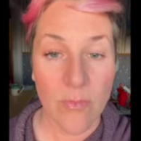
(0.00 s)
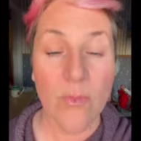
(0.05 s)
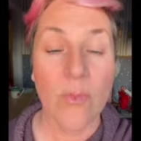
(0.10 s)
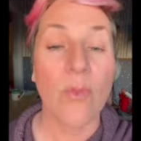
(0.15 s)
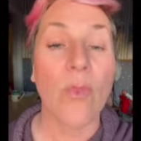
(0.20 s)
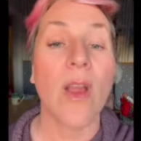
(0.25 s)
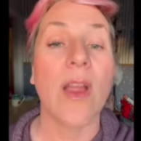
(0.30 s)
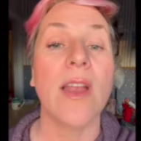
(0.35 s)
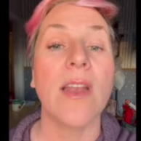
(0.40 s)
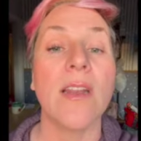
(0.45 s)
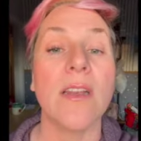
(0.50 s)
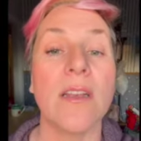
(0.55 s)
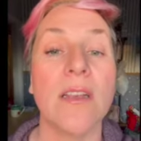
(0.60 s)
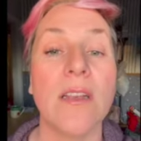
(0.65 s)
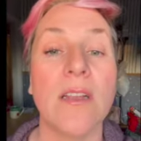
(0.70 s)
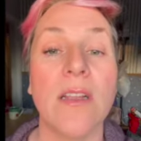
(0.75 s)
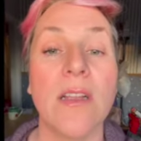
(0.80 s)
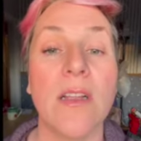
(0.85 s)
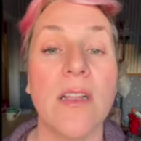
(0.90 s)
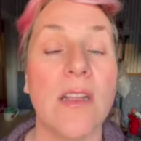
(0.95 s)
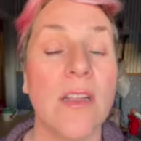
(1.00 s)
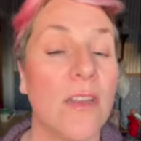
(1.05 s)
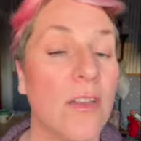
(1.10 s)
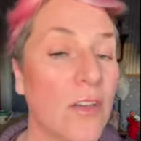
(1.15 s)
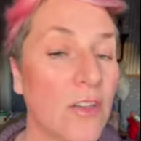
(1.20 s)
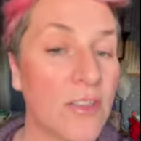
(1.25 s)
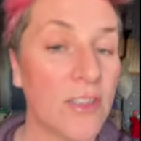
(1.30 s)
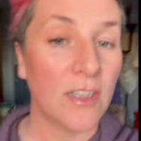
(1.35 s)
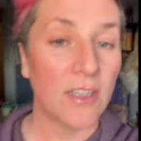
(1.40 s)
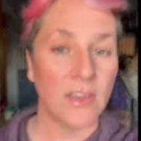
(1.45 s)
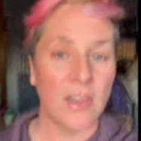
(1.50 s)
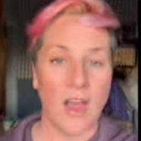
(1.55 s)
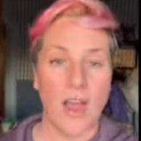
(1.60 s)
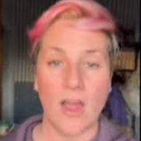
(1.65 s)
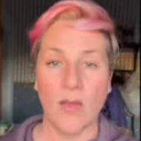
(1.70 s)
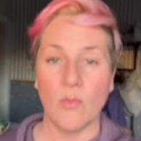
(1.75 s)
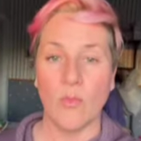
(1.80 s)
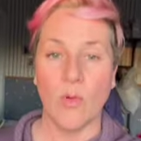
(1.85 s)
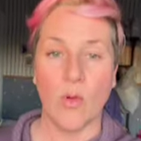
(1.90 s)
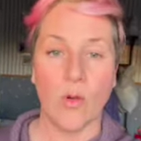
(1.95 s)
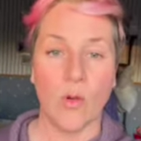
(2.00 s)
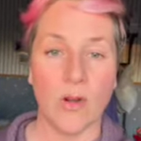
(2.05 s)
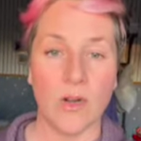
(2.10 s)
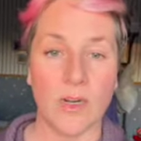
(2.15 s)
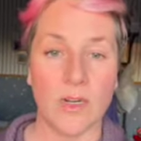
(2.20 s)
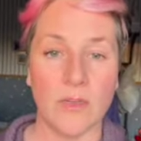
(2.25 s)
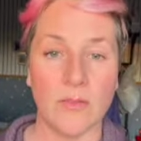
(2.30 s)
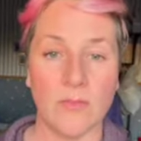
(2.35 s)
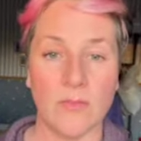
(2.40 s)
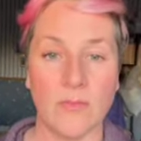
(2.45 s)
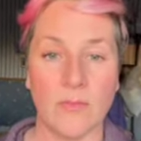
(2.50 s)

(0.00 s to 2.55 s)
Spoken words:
Right? Looks a lot more